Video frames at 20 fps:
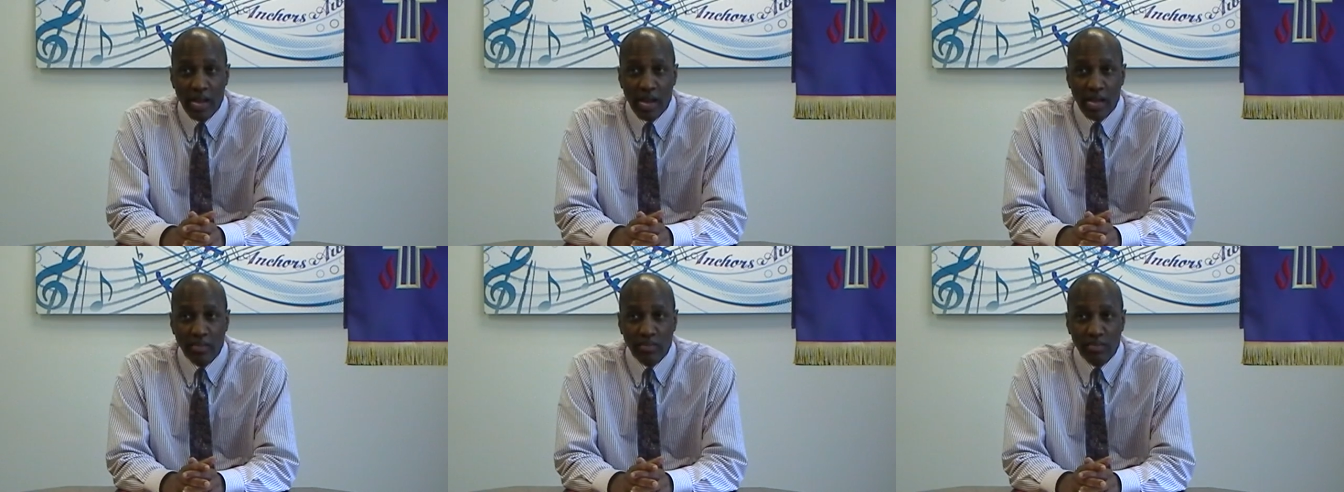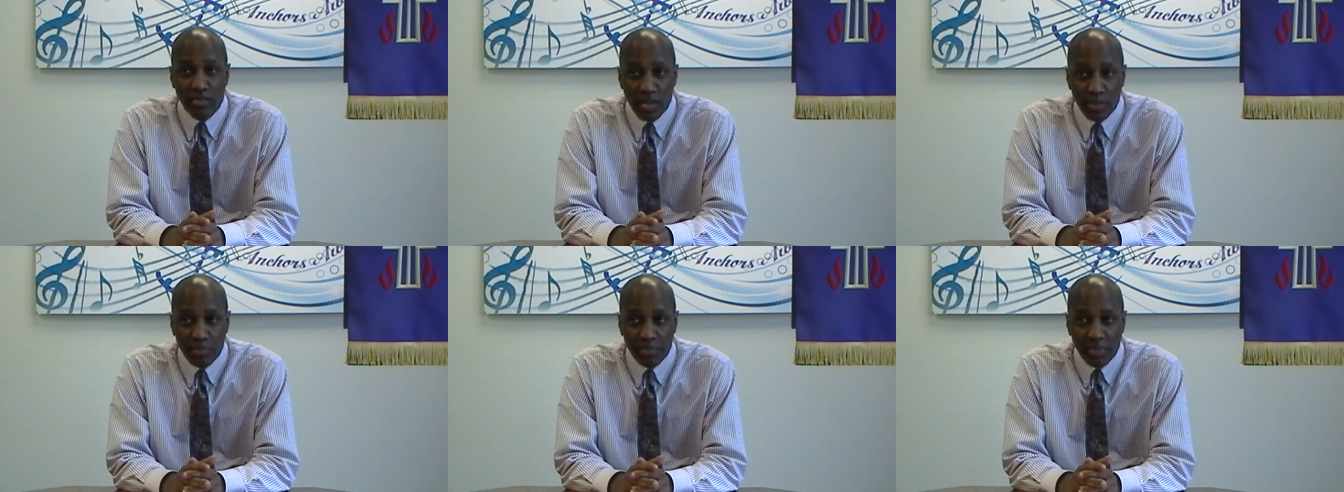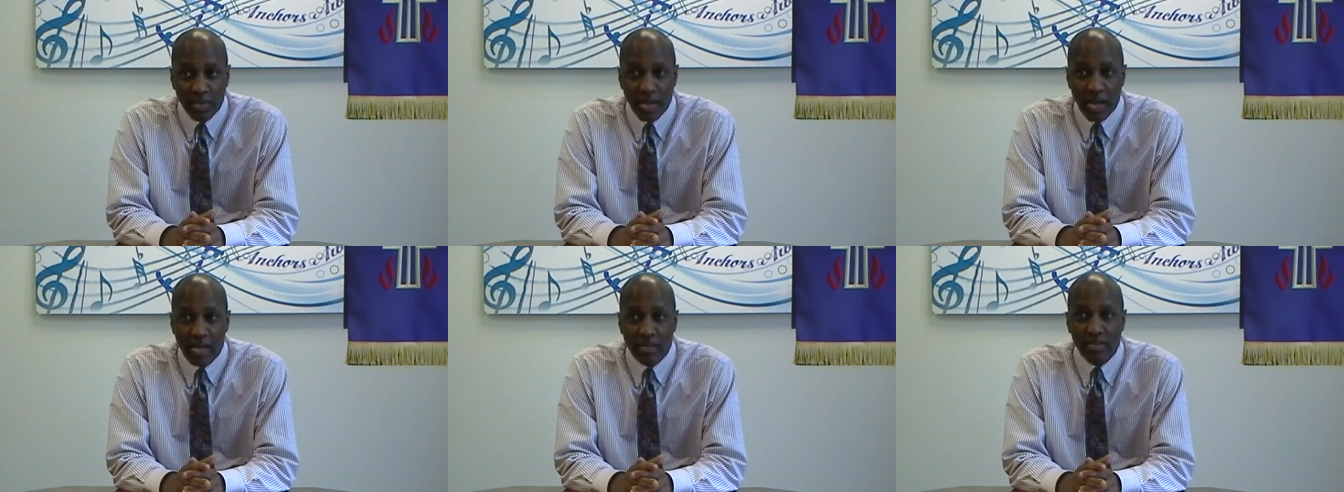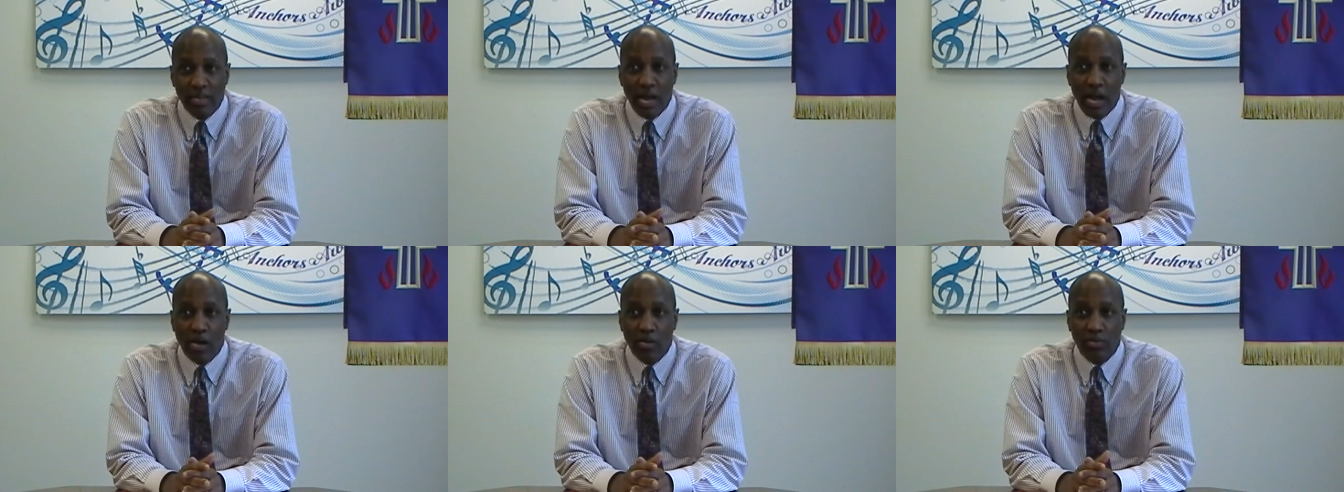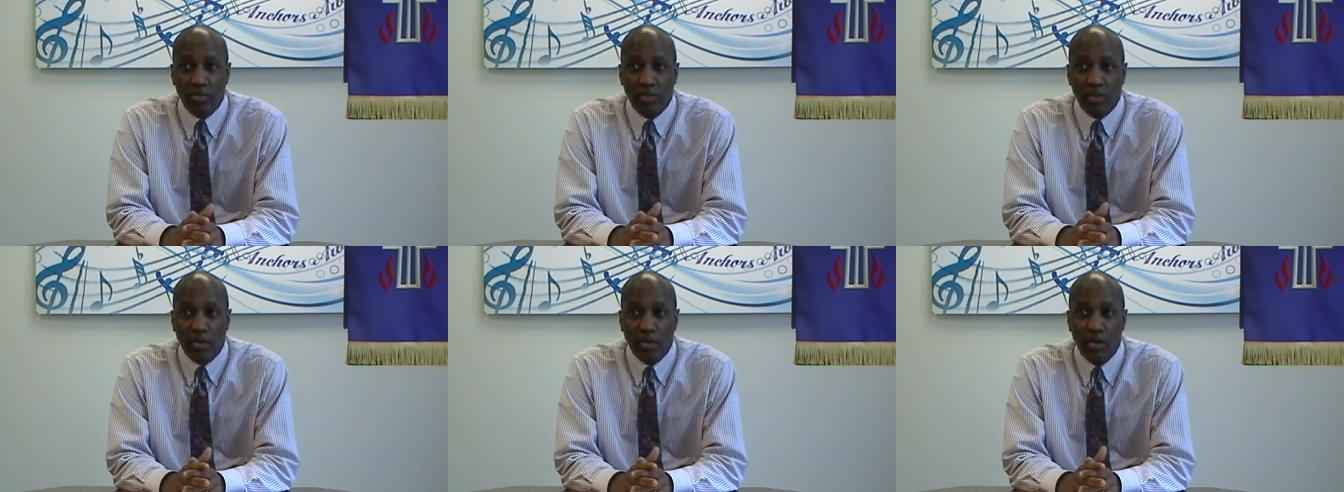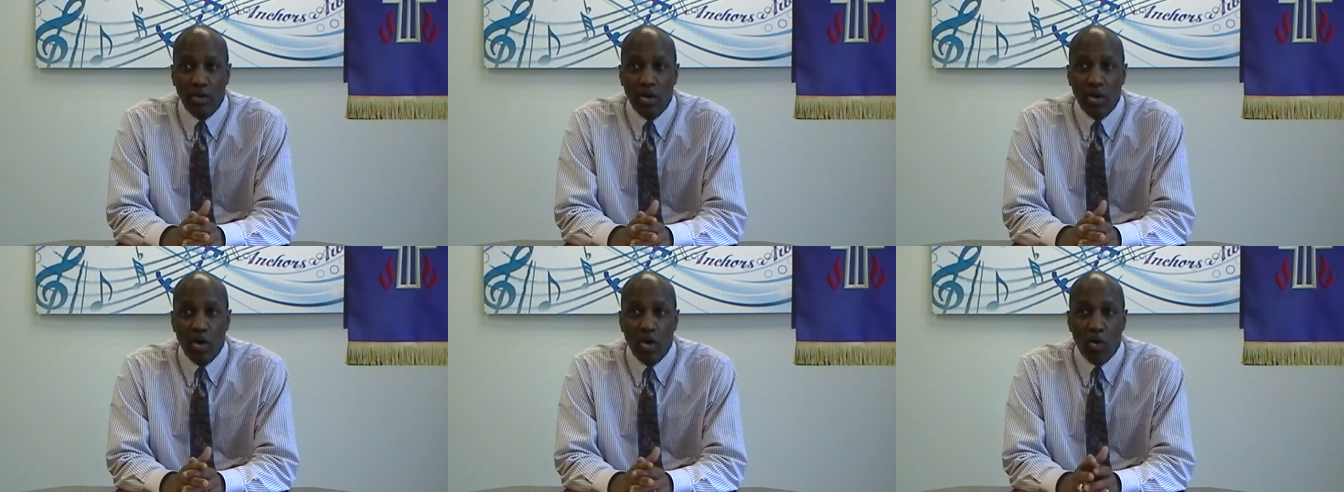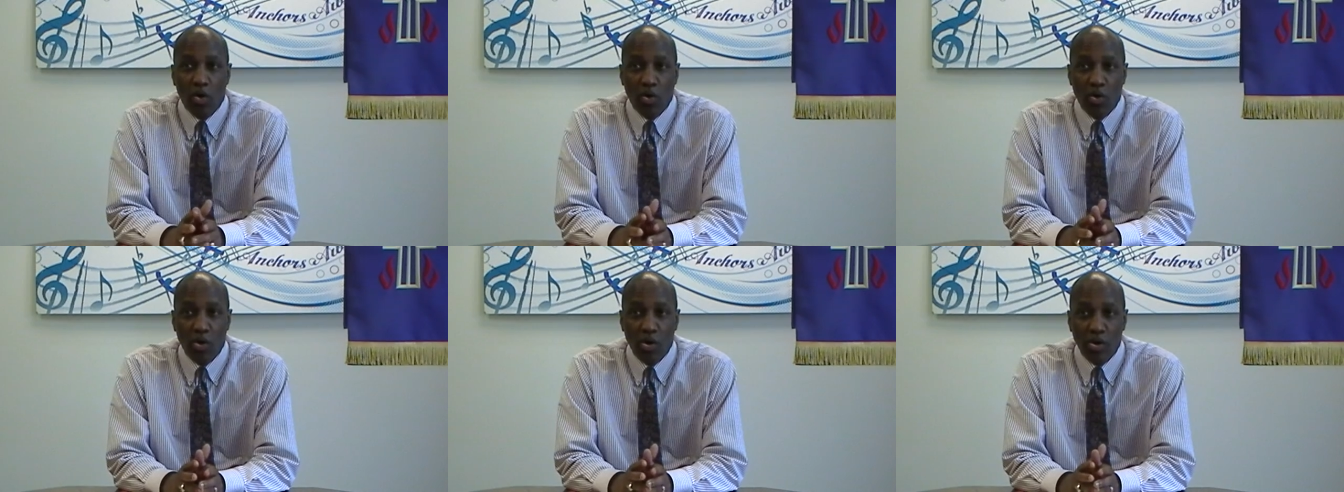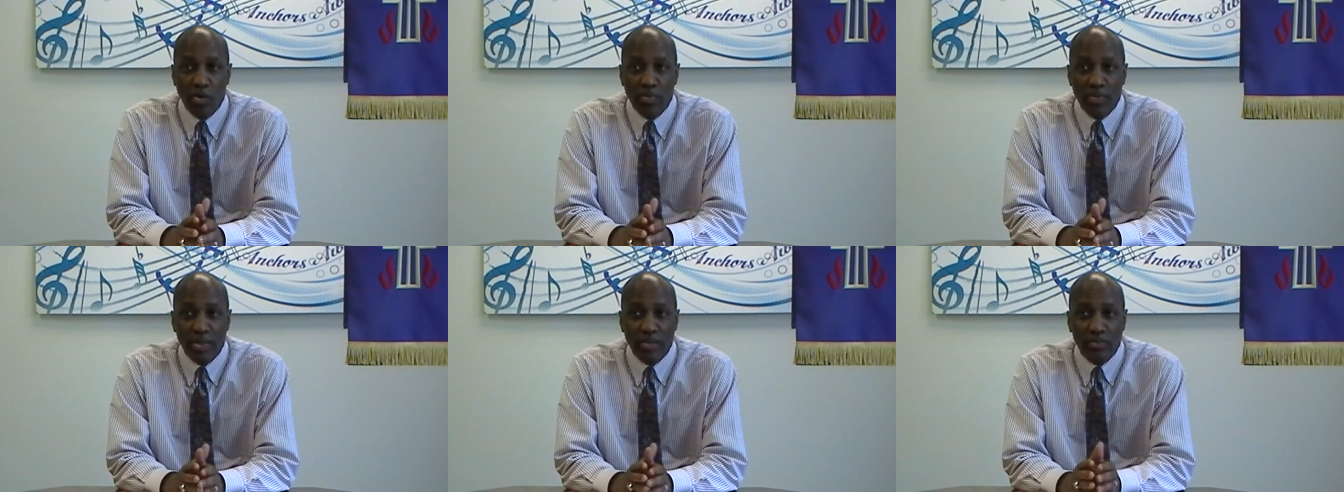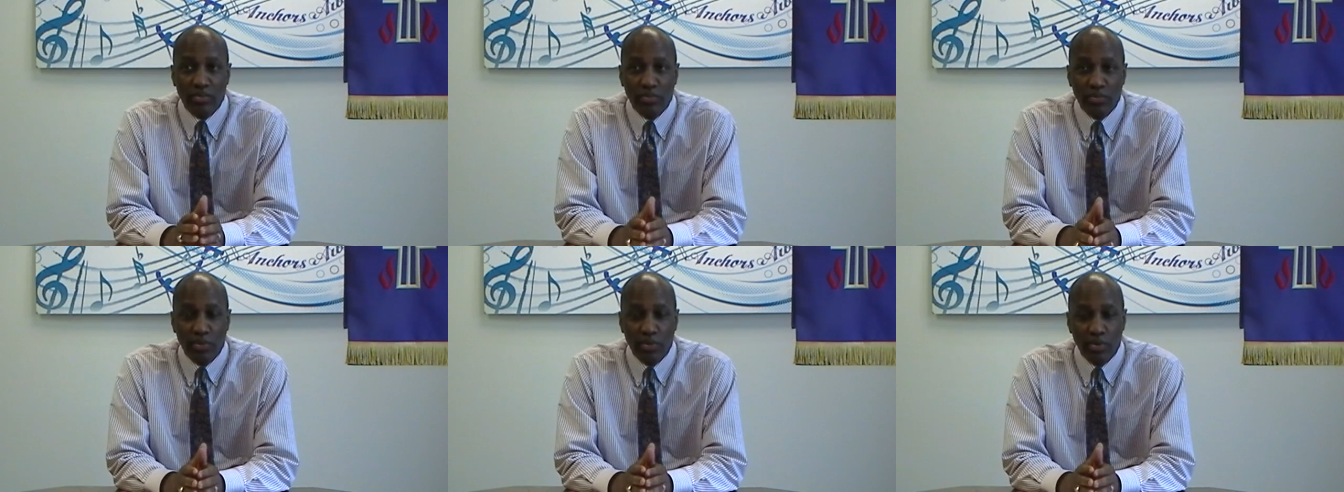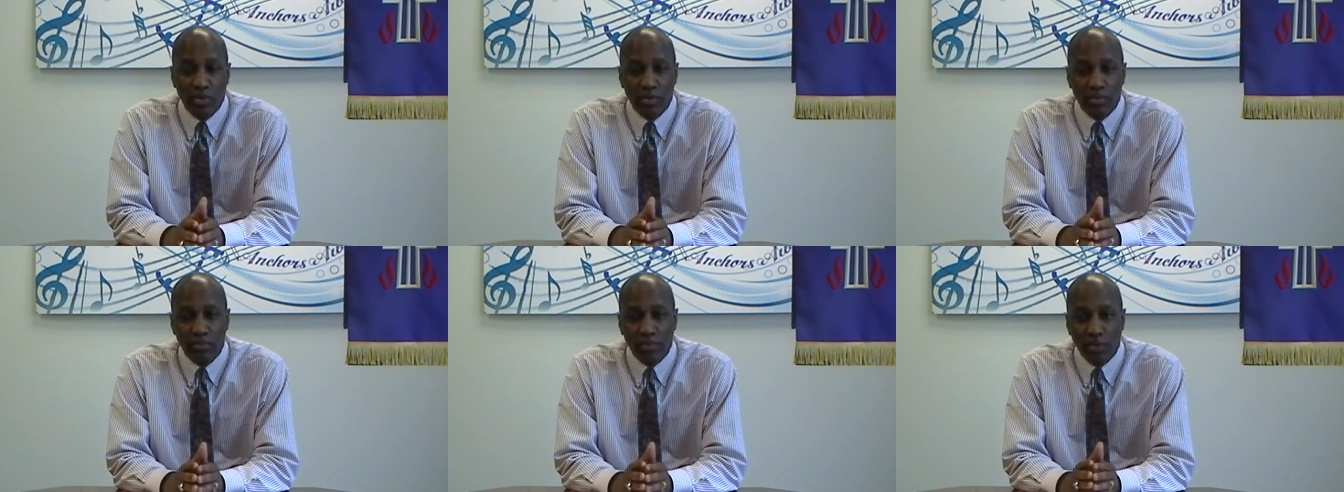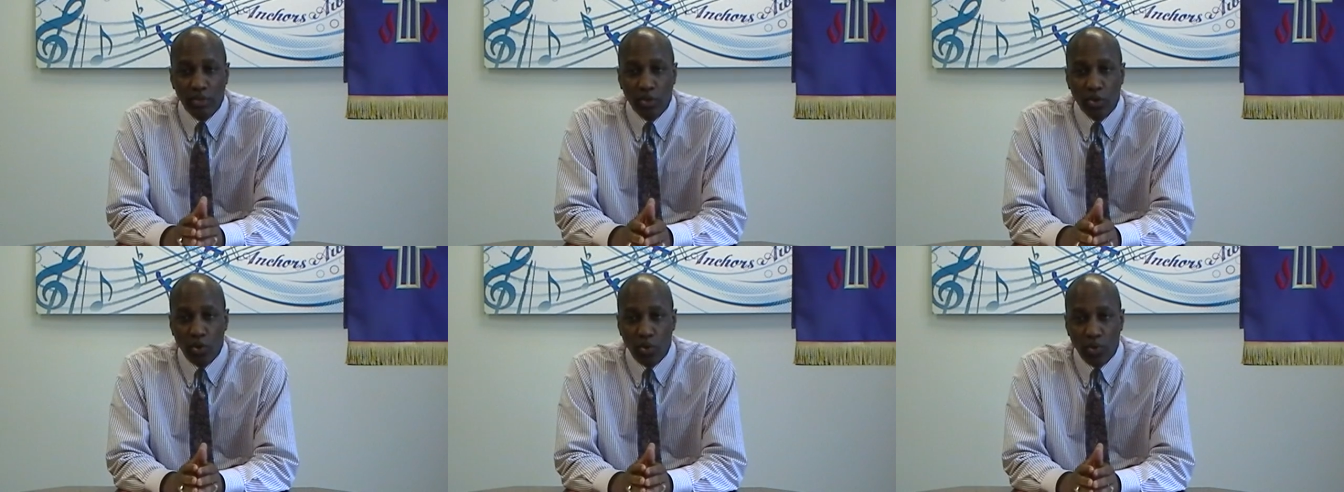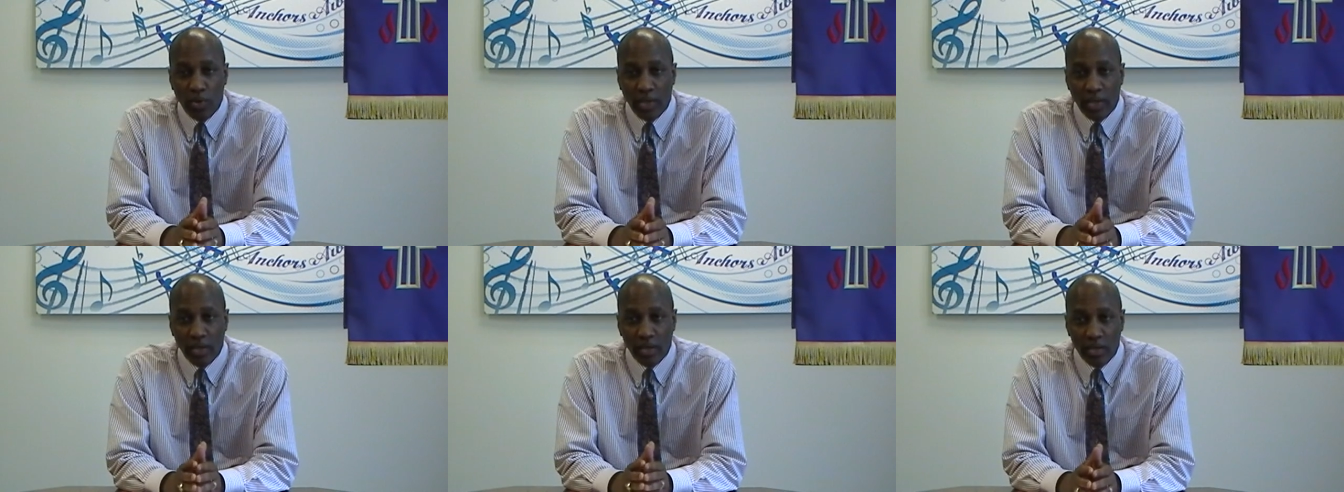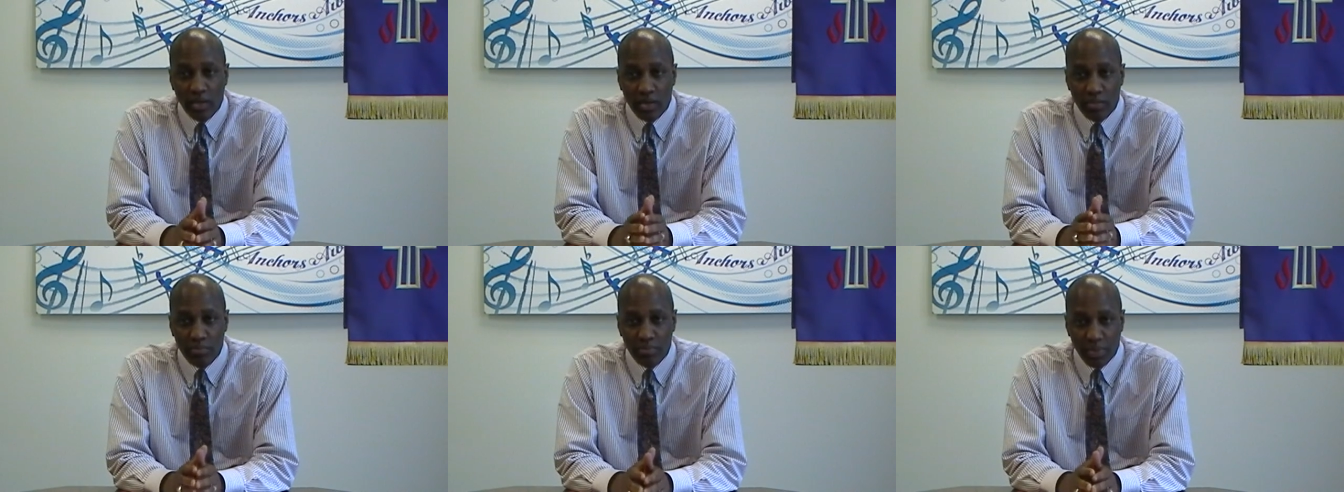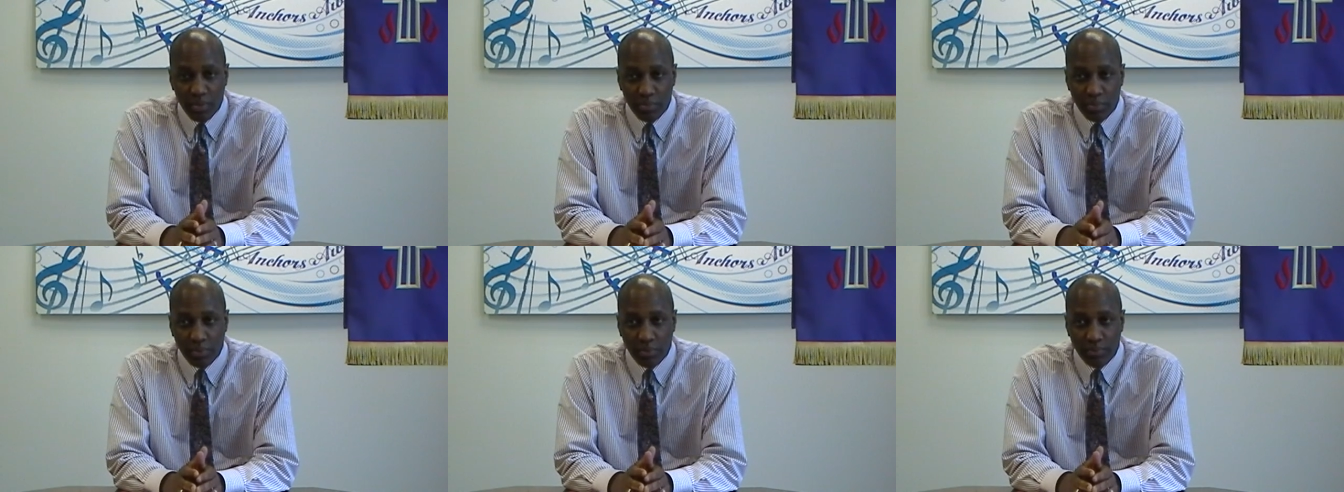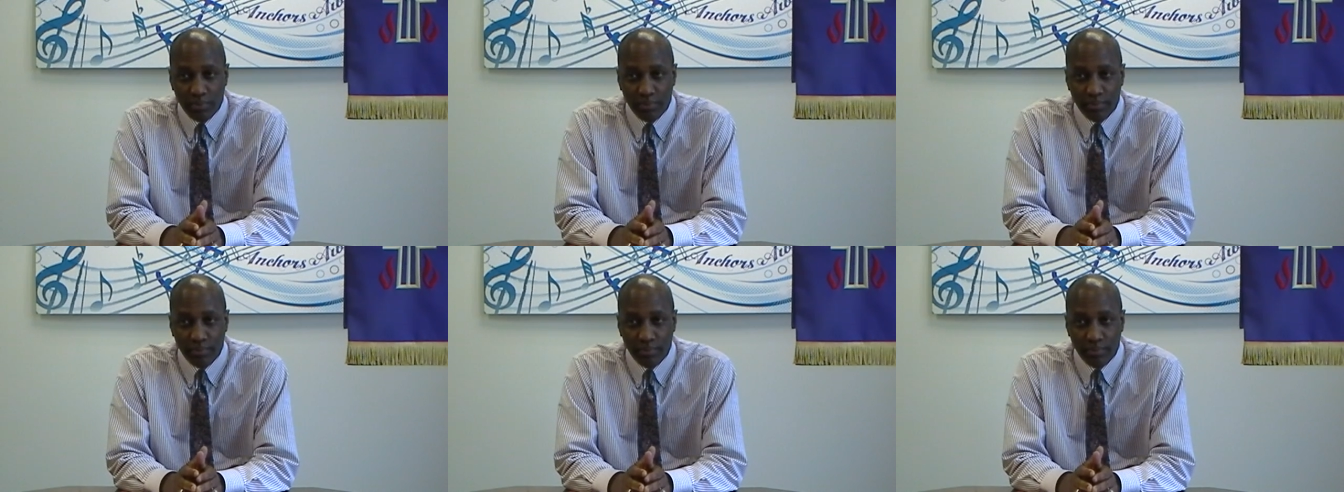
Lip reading: and subsidized housing, all that serve low-income people.